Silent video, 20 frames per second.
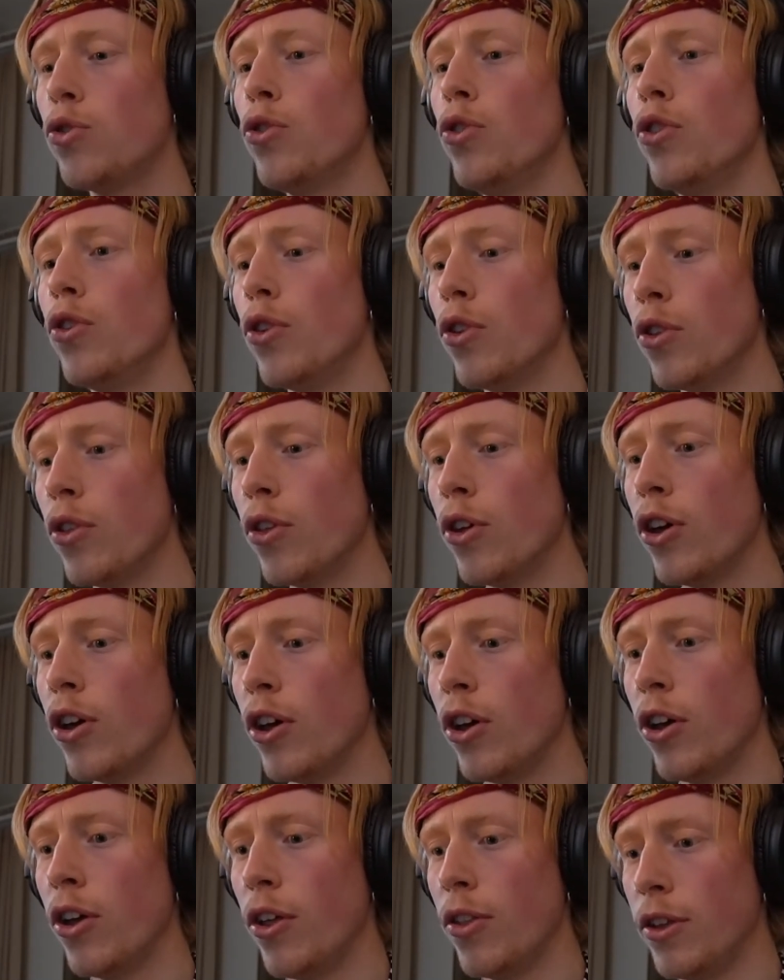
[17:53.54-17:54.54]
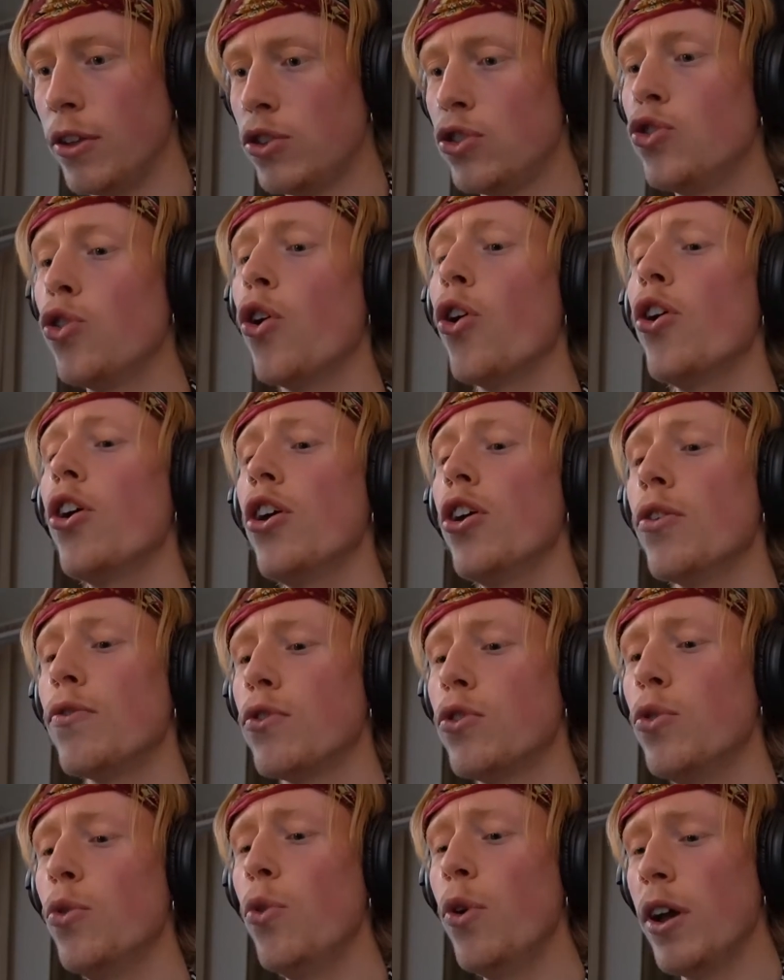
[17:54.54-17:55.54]
the joy
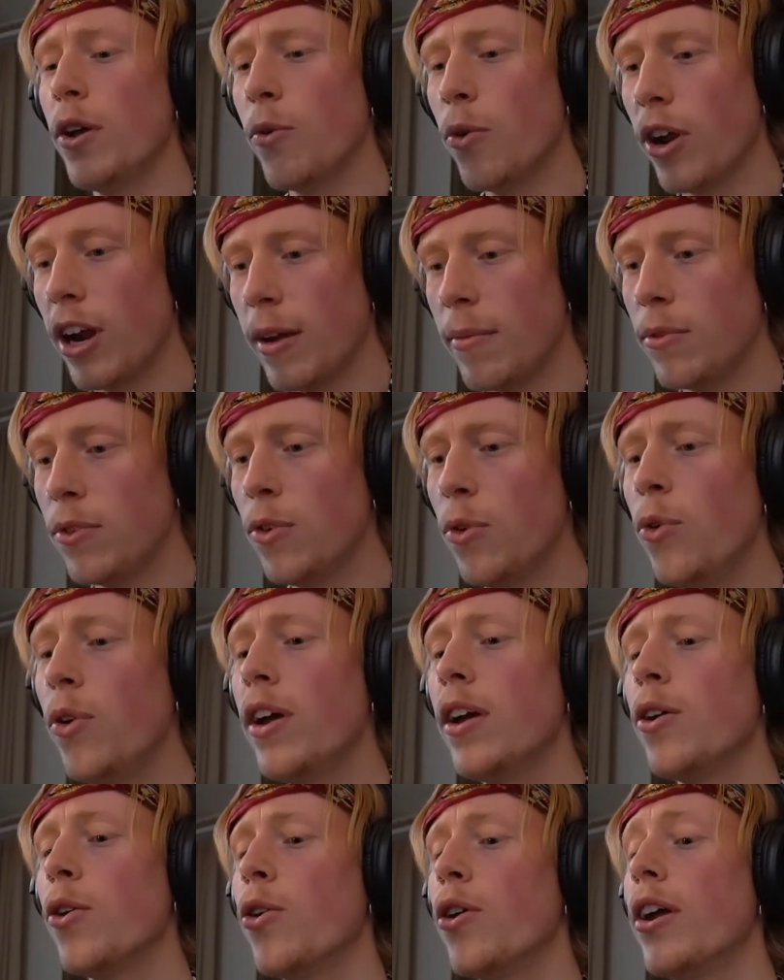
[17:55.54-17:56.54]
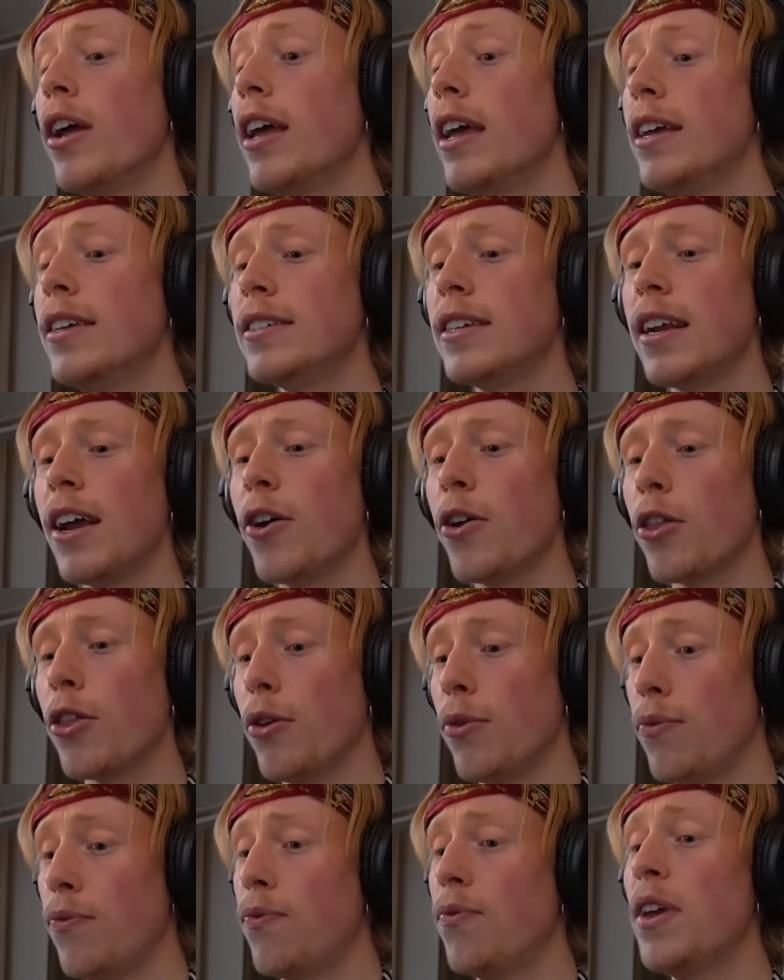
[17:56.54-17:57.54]
of doing what I'm doing, or is it out of
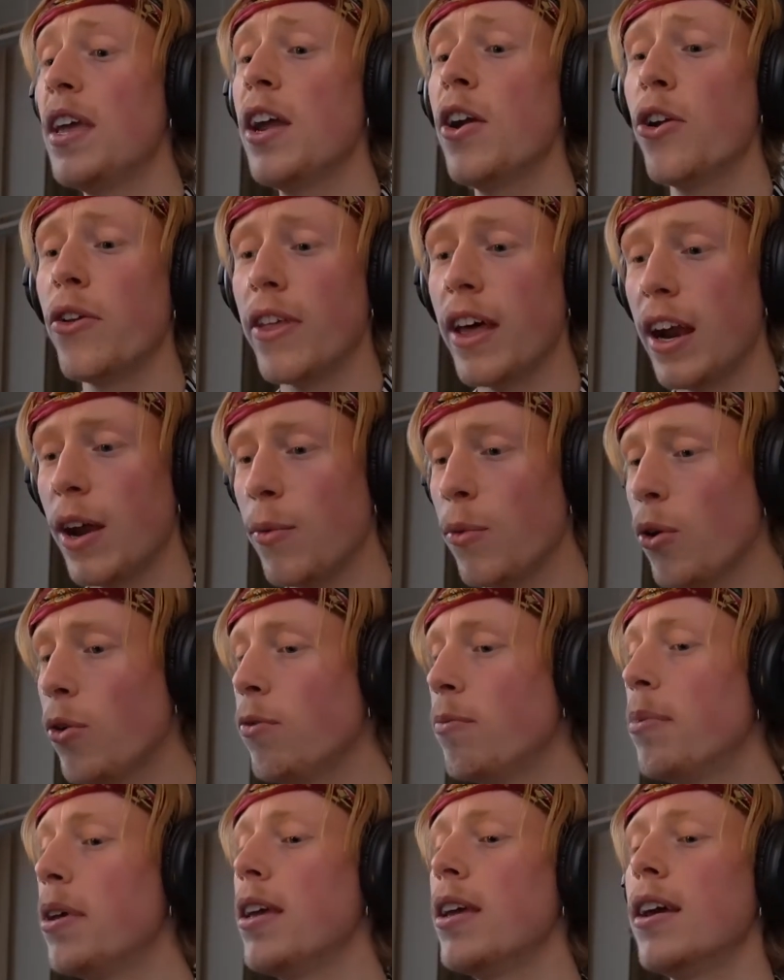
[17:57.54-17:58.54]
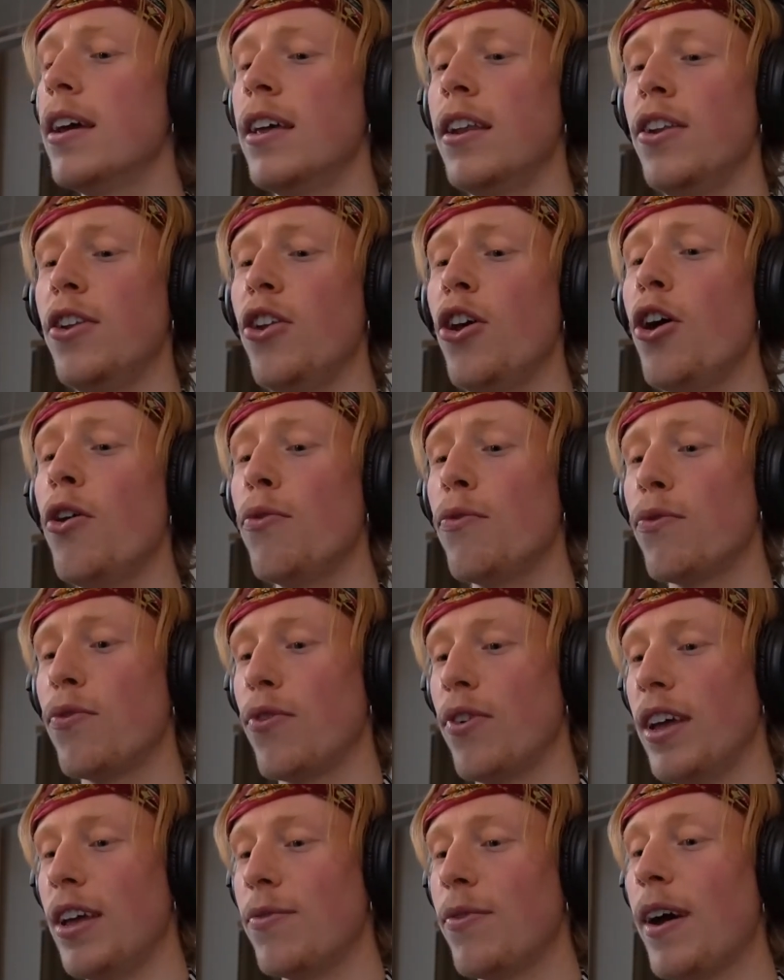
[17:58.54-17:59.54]
the fear that I won't be
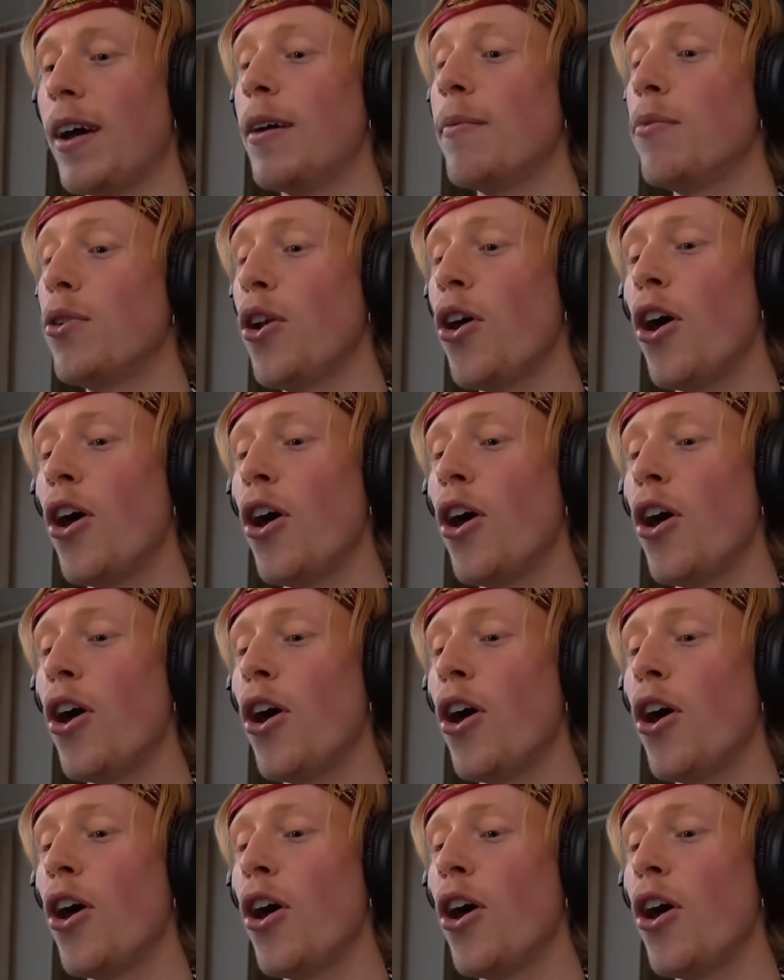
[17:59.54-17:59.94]
enough if I am